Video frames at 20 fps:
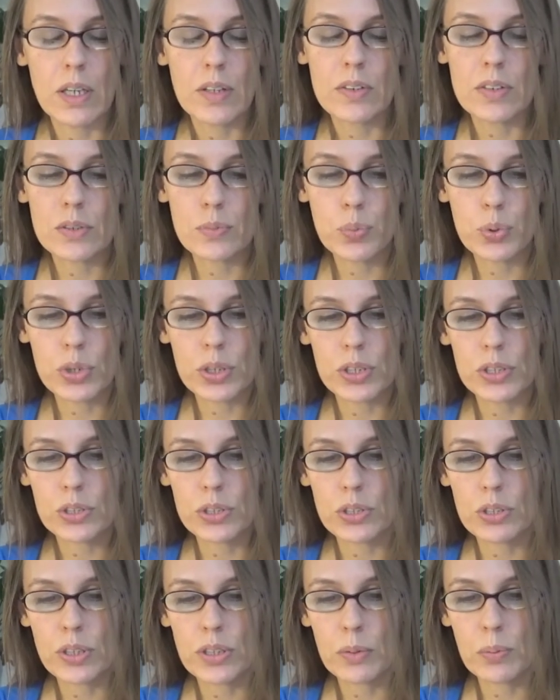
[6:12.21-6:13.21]
This book is
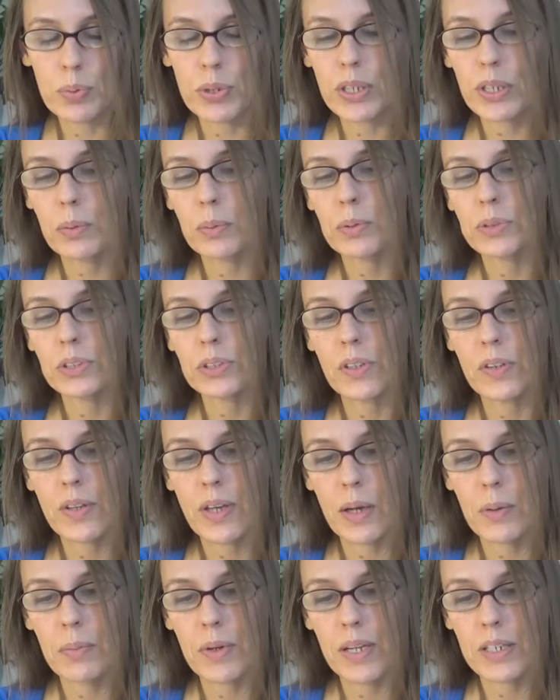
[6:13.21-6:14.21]
certainly applicable to
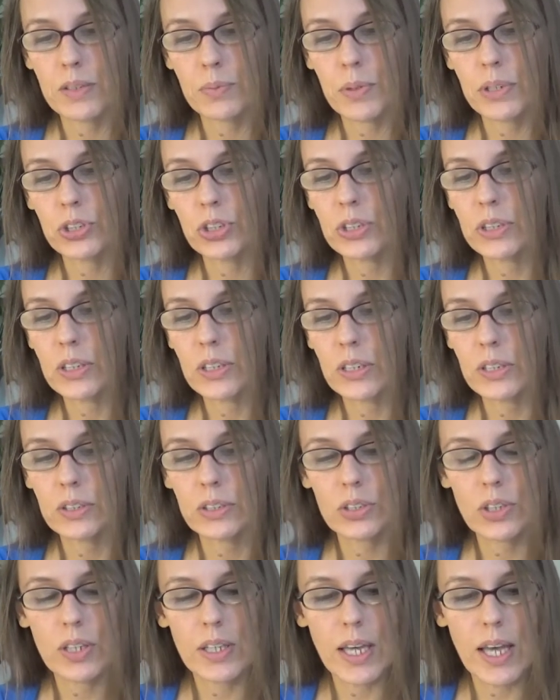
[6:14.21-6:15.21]
them as much as it is
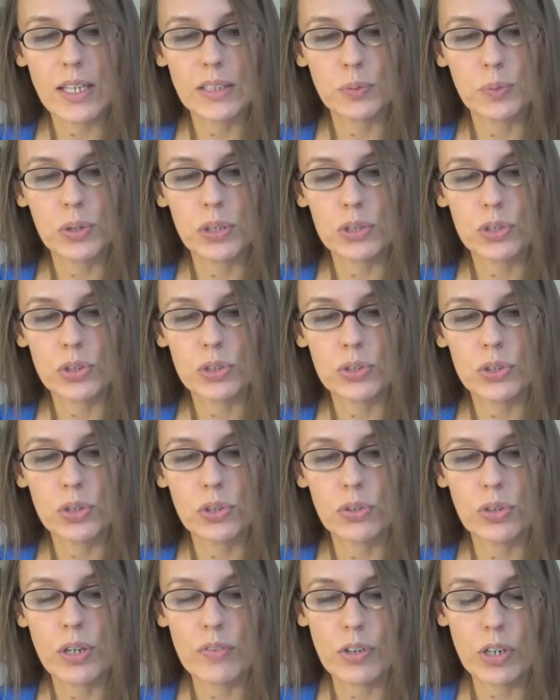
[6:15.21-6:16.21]
to the Aspie adult
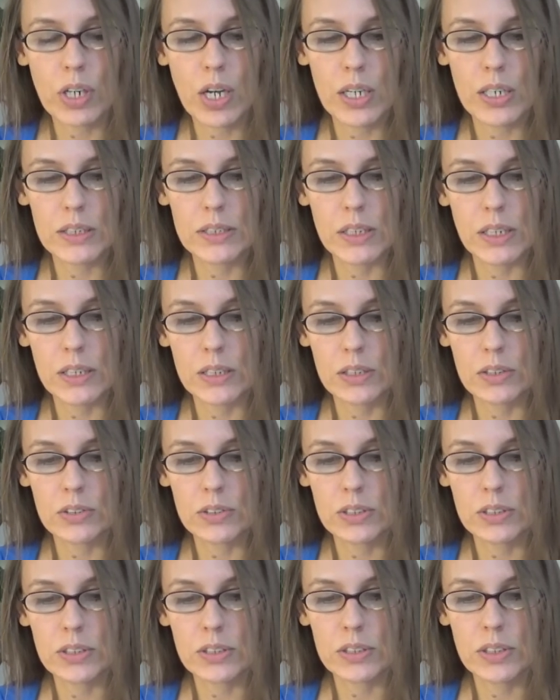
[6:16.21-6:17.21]
who never got a
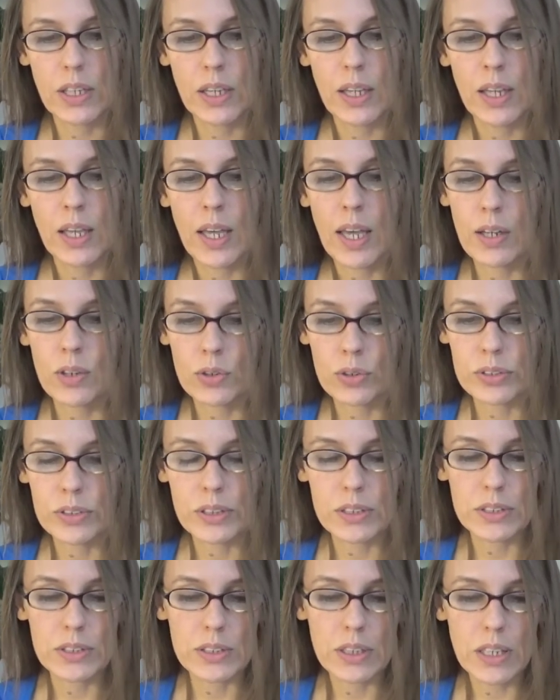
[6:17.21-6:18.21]
diagnosis and holds
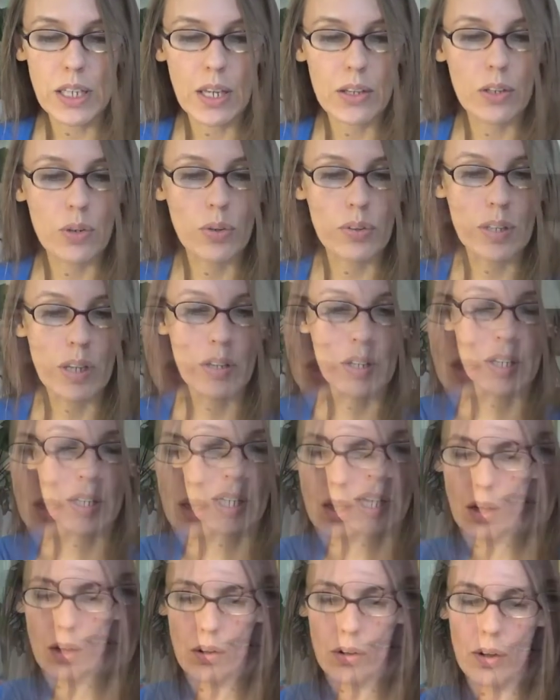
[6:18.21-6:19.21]
things together without any
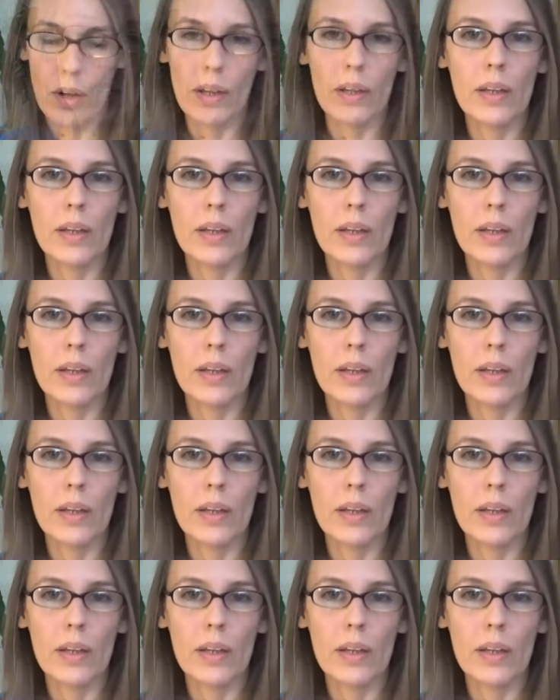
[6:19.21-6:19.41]
outside help.